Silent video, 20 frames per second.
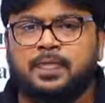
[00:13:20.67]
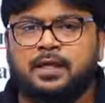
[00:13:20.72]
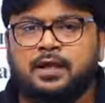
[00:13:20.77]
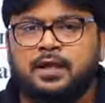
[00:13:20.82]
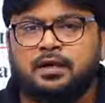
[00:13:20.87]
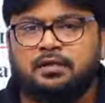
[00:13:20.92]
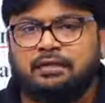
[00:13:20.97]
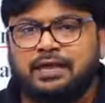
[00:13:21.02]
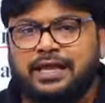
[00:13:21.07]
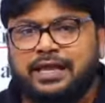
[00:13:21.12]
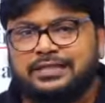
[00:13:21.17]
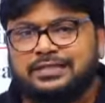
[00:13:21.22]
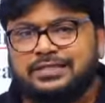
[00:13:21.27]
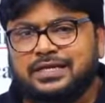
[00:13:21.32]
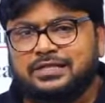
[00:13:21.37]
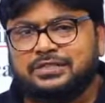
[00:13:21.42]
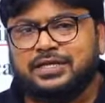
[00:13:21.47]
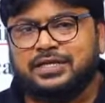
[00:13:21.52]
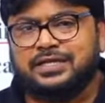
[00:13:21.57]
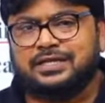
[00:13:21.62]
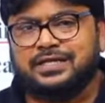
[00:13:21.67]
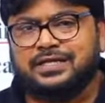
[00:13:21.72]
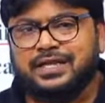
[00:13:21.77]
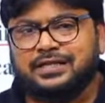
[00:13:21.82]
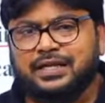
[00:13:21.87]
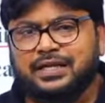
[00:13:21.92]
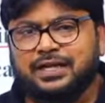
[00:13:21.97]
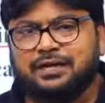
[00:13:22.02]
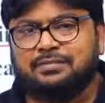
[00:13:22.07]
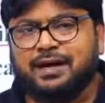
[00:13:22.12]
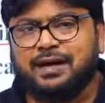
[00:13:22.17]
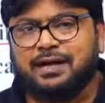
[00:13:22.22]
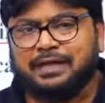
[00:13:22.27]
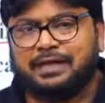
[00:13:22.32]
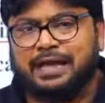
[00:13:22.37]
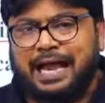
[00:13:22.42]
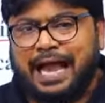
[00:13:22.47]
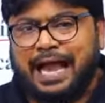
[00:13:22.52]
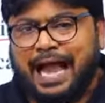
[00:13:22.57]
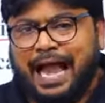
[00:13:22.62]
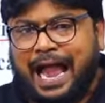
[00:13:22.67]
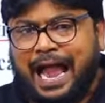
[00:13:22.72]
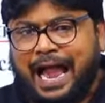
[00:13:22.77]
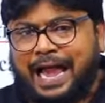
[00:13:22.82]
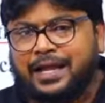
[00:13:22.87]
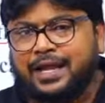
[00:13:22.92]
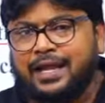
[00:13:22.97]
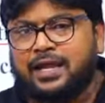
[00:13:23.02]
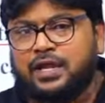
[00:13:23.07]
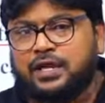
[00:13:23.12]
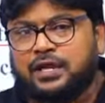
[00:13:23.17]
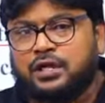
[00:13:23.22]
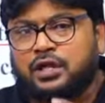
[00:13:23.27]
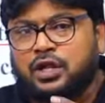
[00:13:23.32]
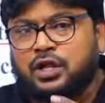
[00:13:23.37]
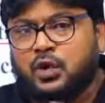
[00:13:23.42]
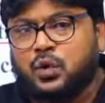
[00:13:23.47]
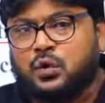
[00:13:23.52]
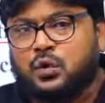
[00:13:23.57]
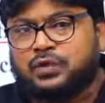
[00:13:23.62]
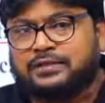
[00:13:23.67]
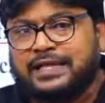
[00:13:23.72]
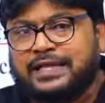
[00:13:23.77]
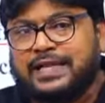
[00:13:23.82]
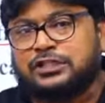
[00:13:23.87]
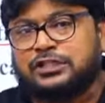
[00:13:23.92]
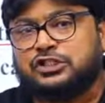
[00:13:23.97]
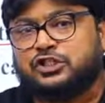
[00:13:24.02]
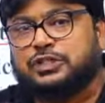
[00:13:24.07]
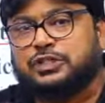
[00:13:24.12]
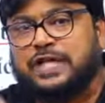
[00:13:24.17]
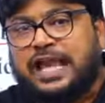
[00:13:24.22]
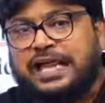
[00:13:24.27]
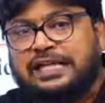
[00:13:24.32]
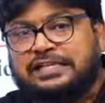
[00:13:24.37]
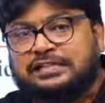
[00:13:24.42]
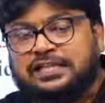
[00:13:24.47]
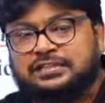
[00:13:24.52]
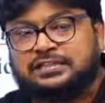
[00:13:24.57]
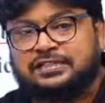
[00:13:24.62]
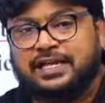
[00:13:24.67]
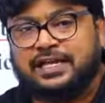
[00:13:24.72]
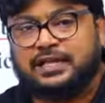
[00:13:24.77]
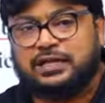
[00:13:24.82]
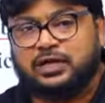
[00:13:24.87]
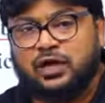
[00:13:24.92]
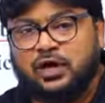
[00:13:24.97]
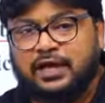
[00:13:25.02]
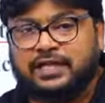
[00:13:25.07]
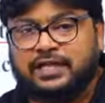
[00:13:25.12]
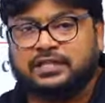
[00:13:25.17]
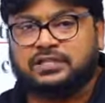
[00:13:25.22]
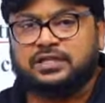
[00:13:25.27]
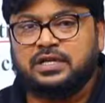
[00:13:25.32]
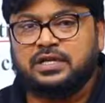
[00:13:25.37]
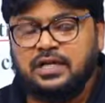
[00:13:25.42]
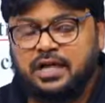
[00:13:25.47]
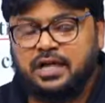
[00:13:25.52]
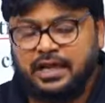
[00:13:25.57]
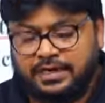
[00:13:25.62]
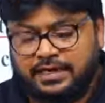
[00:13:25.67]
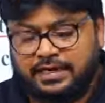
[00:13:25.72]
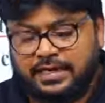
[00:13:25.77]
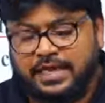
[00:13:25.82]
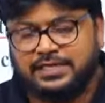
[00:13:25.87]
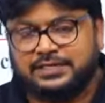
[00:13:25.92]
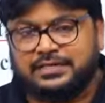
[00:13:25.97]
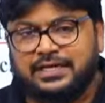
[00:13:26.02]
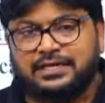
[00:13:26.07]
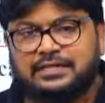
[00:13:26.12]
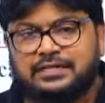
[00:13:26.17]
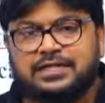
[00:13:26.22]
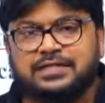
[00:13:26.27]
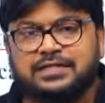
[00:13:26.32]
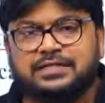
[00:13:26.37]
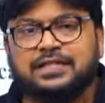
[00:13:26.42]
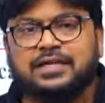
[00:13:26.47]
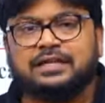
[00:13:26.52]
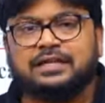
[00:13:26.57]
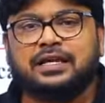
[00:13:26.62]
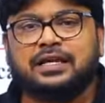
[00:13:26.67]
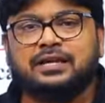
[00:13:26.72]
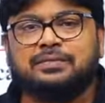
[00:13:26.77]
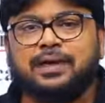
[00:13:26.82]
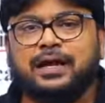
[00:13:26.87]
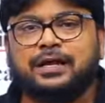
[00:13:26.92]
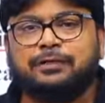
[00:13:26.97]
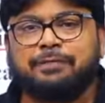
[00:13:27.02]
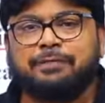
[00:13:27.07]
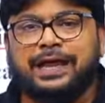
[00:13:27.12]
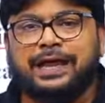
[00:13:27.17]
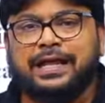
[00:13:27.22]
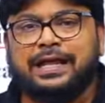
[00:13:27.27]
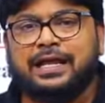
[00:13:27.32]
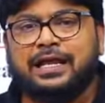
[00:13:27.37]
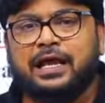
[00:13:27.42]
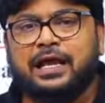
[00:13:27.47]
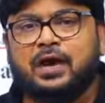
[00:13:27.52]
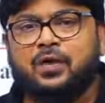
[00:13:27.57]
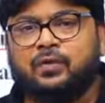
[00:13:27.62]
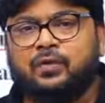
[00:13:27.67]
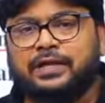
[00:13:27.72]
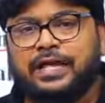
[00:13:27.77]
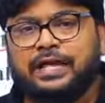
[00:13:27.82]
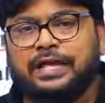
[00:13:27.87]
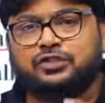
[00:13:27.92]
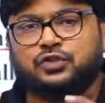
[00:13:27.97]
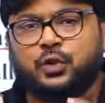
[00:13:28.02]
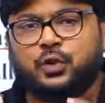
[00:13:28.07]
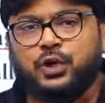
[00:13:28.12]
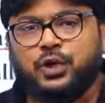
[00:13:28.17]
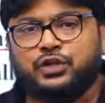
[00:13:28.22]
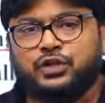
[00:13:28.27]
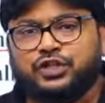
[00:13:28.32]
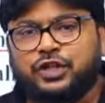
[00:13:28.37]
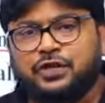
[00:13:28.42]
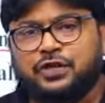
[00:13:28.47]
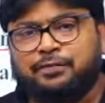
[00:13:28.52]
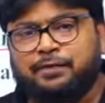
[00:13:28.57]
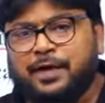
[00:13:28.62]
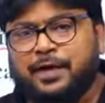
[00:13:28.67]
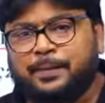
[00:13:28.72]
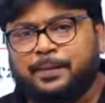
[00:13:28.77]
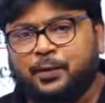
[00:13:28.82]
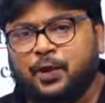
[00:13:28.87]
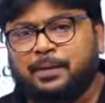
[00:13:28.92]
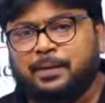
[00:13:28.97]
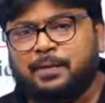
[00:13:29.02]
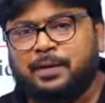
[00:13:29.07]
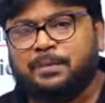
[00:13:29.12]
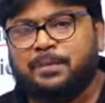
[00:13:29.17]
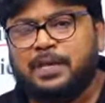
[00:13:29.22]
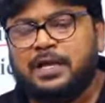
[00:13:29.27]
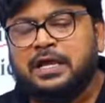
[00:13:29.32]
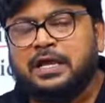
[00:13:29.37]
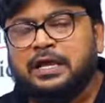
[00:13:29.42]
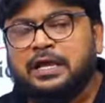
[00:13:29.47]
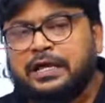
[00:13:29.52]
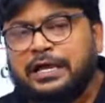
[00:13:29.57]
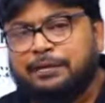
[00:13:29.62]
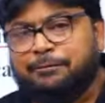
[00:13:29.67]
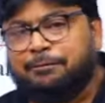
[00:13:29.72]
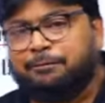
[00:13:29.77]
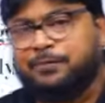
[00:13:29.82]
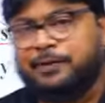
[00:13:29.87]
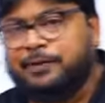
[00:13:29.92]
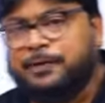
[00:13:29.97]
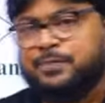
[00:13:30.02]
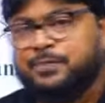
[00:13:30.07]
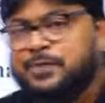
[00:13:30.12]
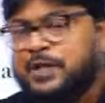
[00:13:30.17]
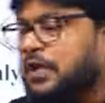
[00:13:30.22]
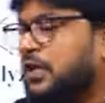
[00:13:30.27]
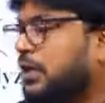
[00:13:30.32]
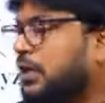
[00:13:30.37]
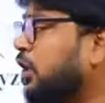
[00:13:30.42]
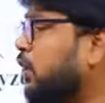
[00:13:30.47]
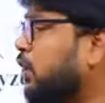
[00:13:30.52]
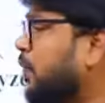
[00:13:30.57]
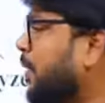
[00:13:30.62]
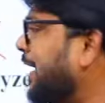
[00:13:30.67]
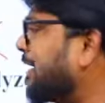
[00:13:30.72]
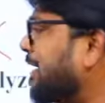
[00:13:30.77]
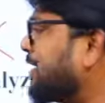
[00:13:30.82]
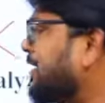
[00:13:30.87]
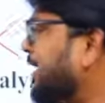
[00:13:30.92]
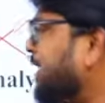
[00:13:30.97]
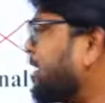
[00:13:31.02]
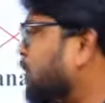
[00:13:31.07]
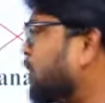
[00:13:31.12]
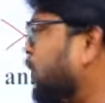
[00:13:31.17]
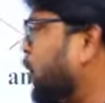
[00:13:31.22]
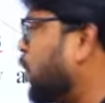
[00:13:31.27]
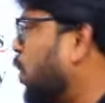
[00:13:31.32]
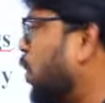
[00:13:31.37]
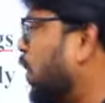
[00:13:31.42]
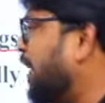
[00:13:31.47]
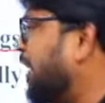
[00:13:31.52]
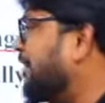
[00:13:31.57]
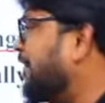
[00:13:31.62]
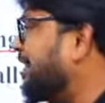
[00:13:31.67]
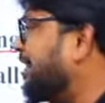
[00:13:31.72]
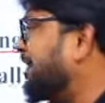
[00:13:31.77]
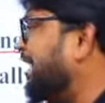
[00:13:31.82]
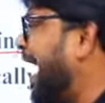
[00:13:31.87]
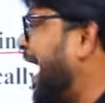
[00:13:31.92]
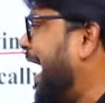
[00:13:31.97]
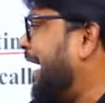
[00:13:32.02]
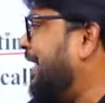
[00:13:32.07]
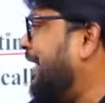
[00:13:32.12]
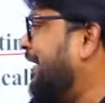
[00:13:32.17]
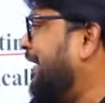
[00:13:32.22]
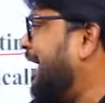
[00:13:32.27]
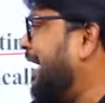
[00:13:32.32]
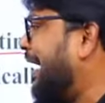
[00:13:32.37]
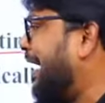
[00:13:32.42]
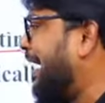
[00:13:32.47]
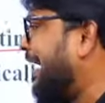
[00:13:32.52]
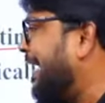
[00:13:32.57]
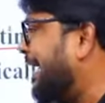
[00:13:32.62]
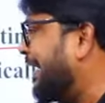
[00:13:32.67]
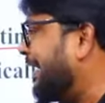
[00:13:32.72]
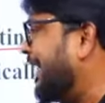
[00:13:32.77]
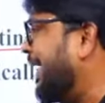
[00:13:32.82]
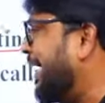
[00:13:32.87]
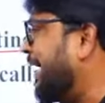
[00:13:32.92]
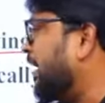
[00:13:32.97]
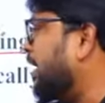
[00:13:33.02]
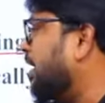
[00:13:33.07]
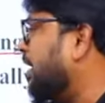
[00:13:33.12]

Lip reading: Research is nothing but adding new things to the existing knowledge. Research is nothing but finding out a solution for a problem. If you are just going with adding a critic